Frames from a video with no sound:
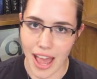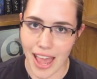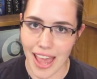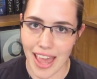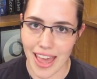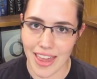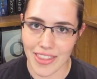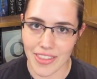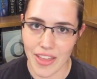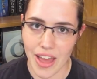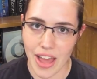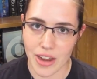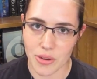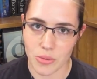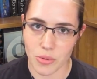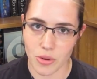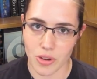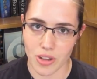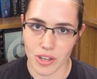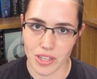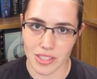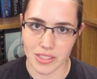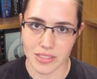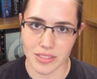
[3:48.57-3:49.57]
And that
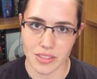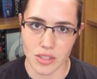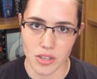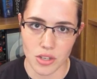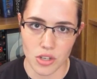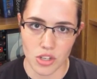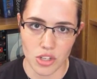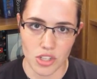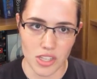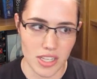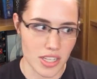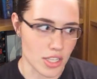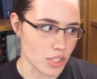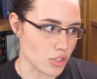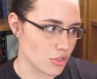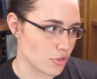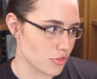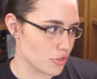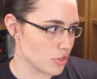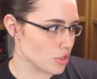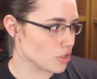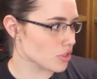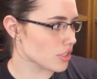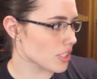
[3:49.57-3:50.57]
one is
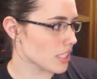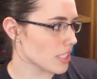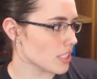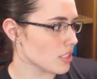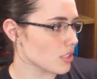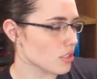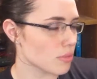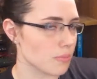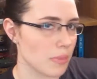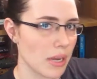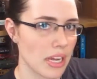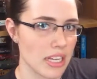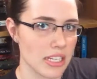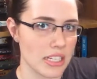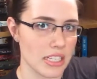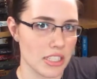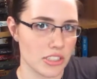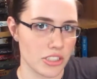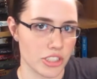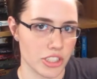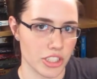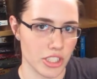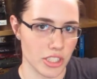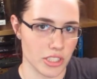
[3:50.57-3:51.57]
Full Tilt by
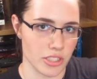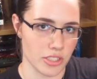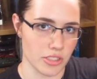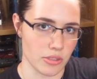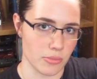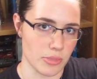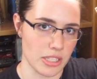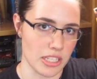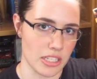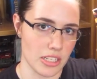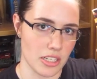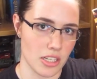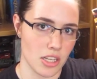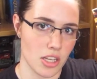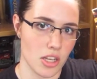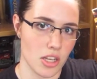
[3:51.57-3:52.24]
Neal Shusterman.